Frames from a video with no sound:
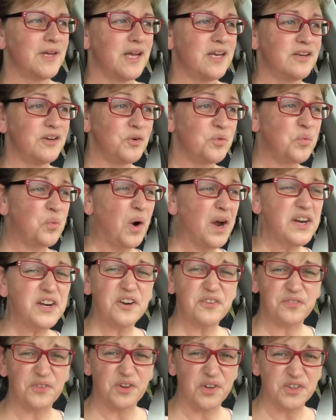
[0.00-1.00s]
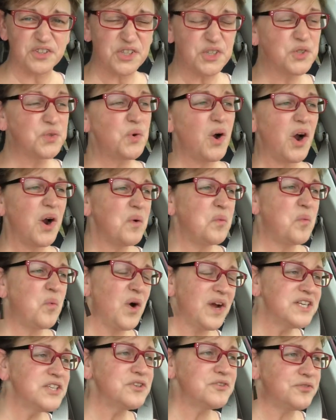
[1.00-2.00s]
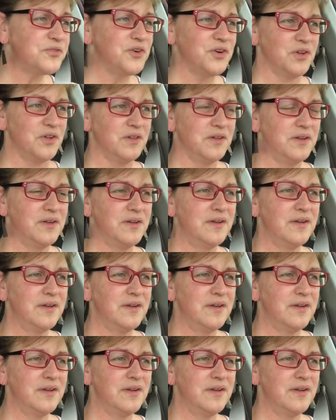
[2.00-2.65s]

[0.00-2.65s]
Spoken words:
And you're wonderful. You are wonderful.